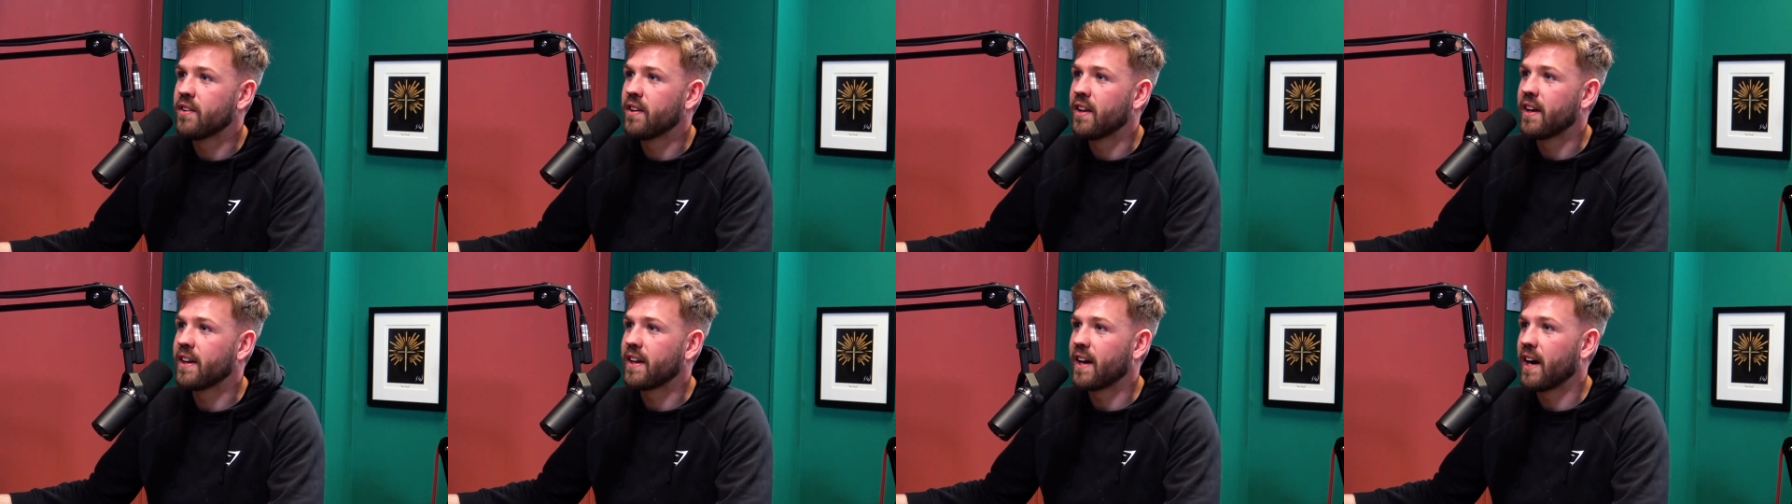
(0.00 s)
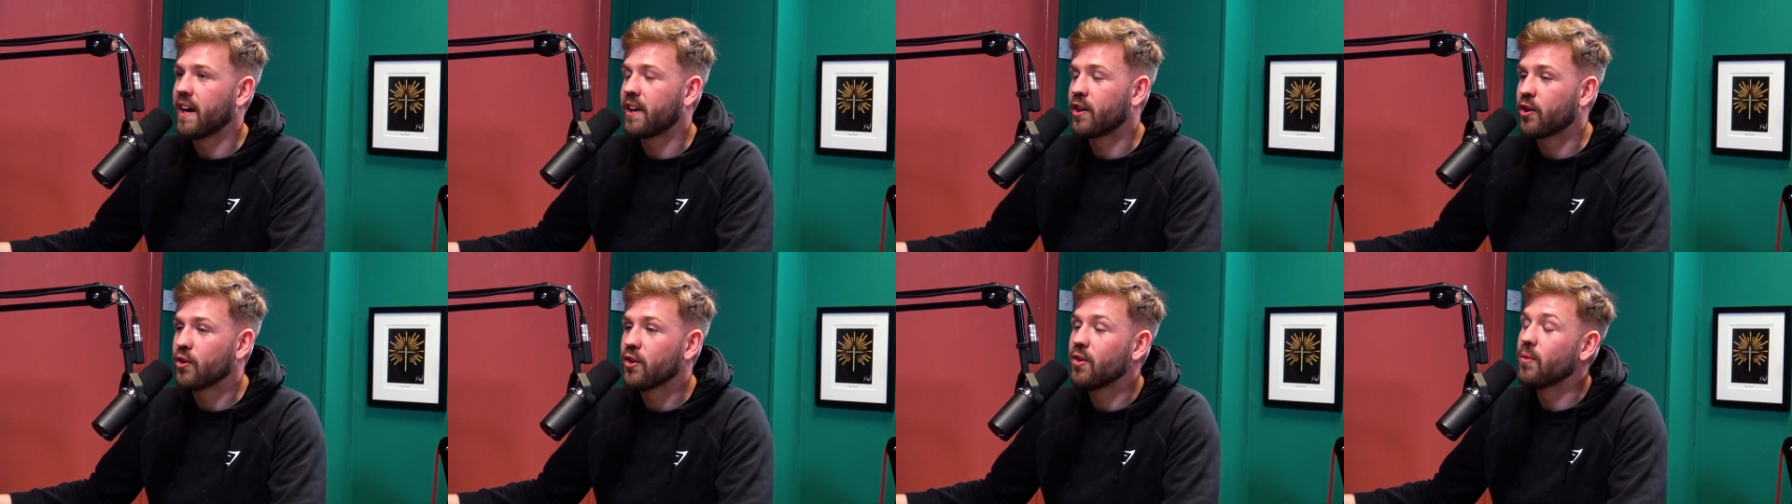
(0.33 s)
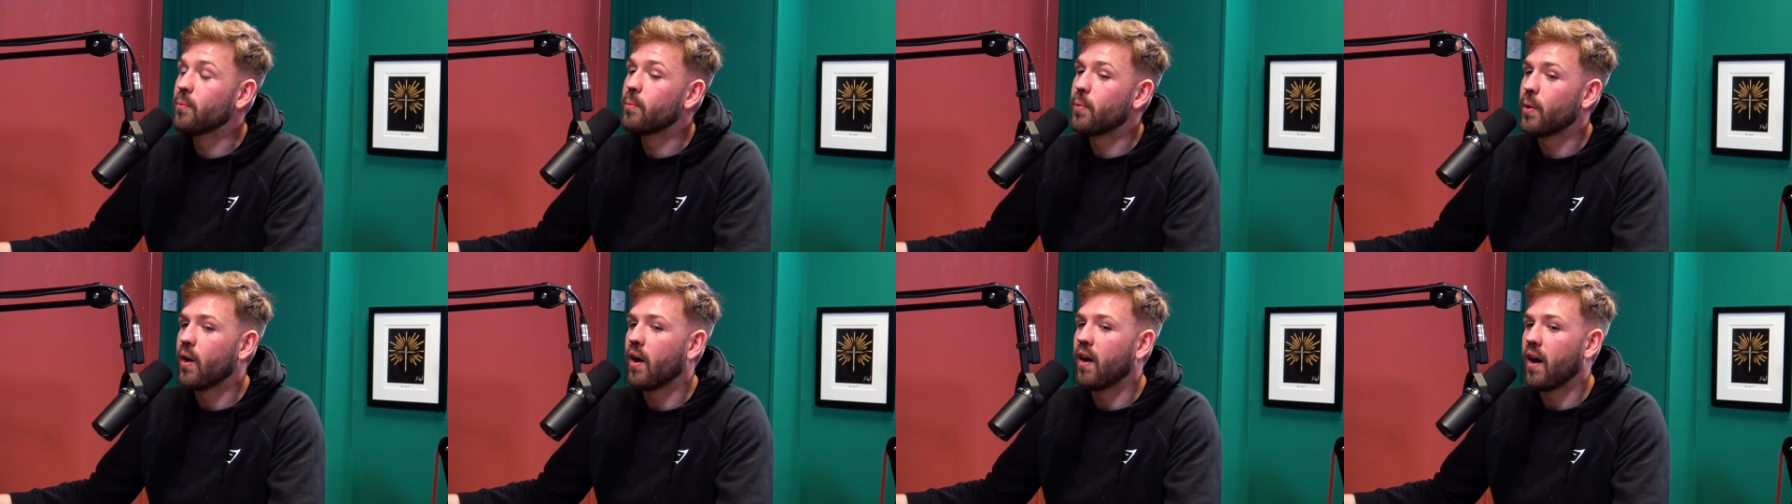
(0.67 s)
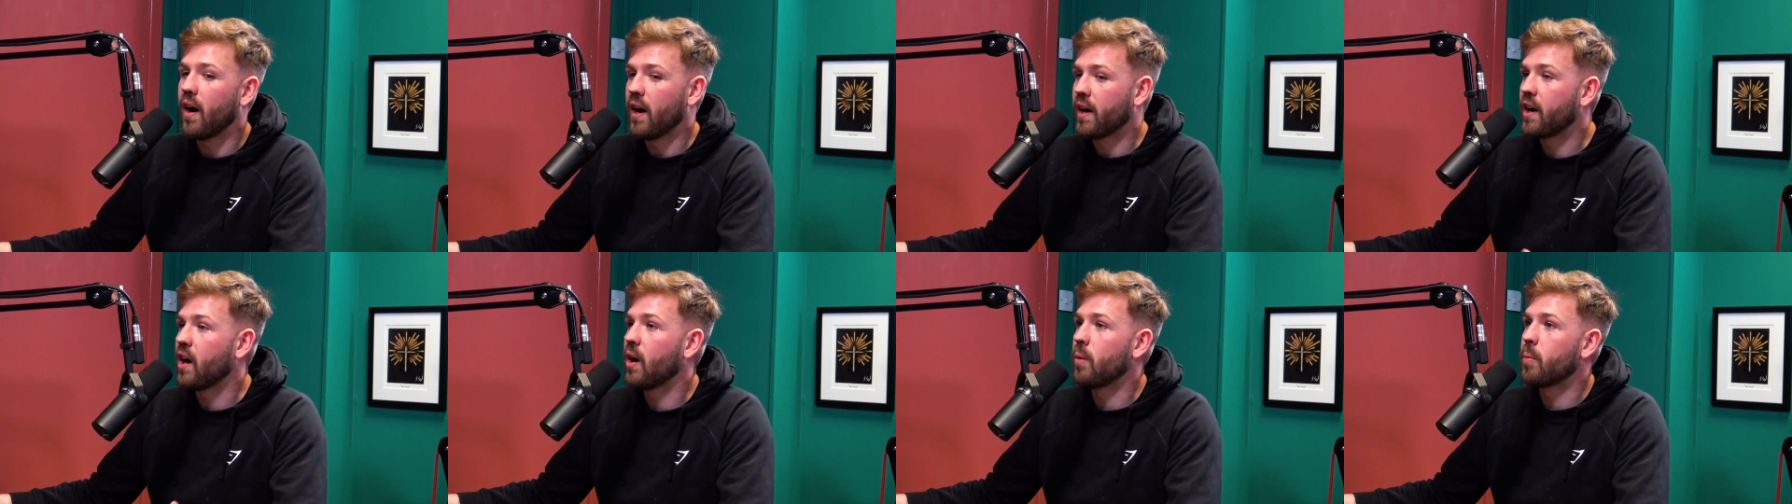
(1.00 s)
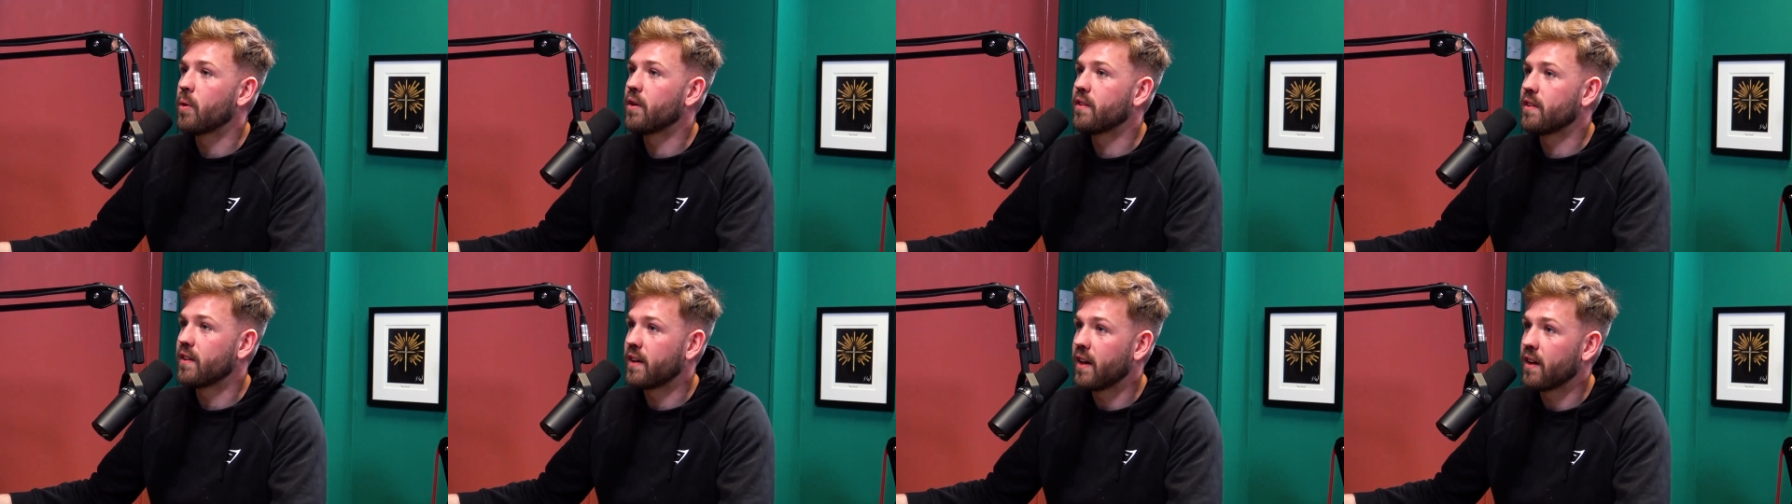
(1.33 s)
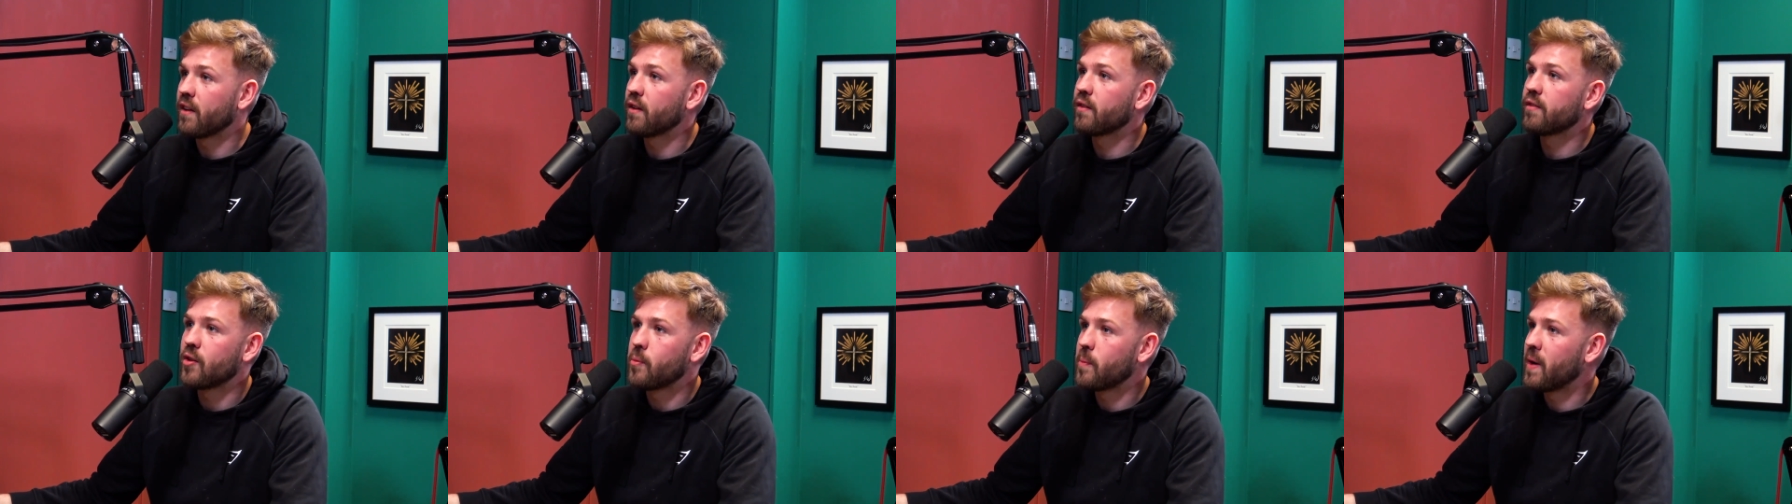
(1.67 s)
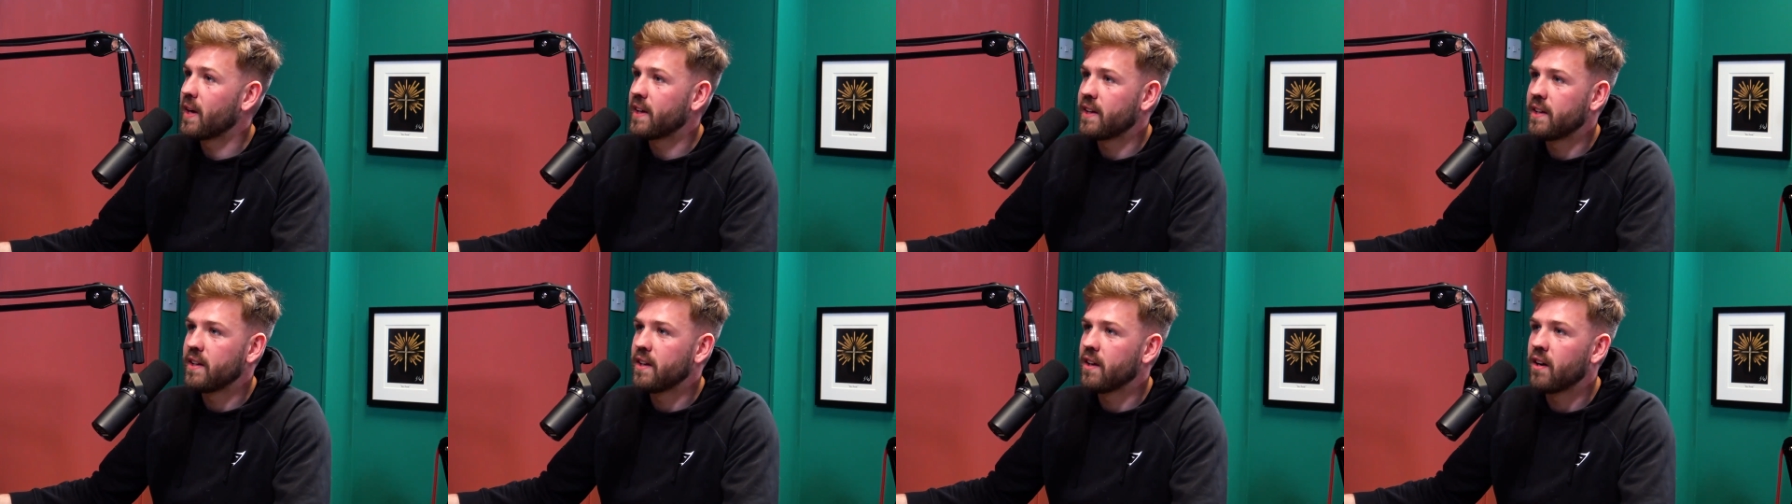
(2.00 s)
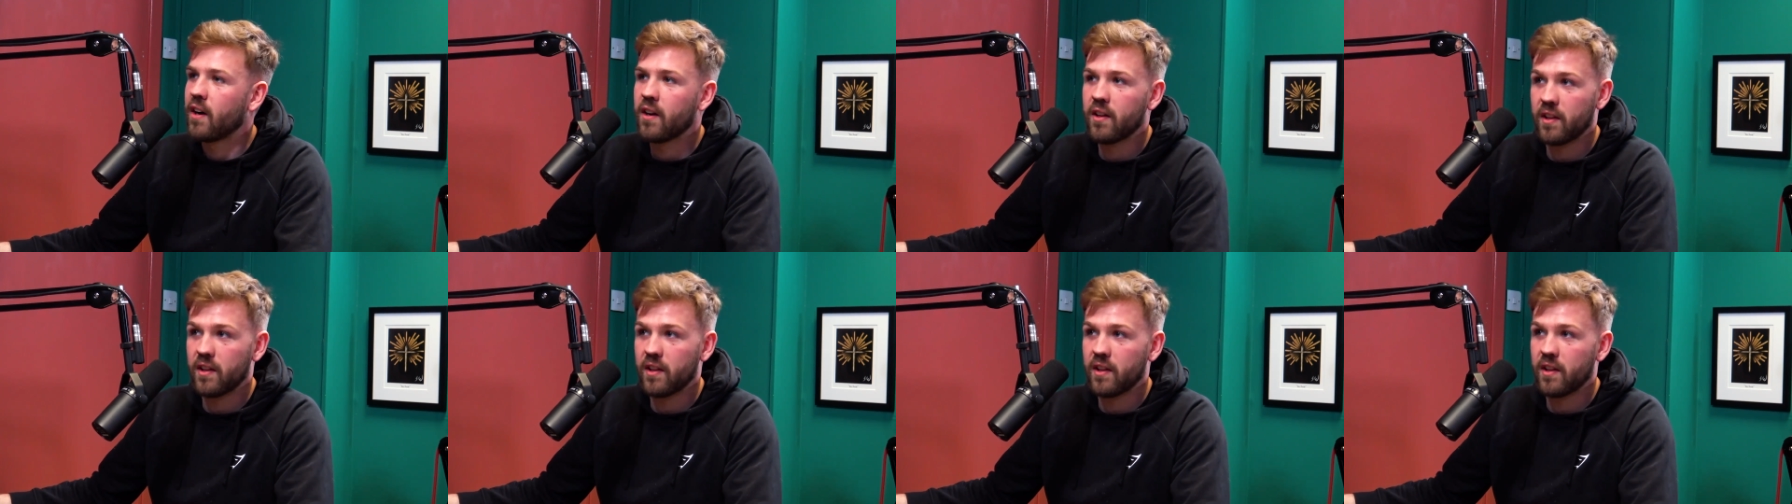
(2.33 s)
Like I couldn't put a cupboard together from IKEA.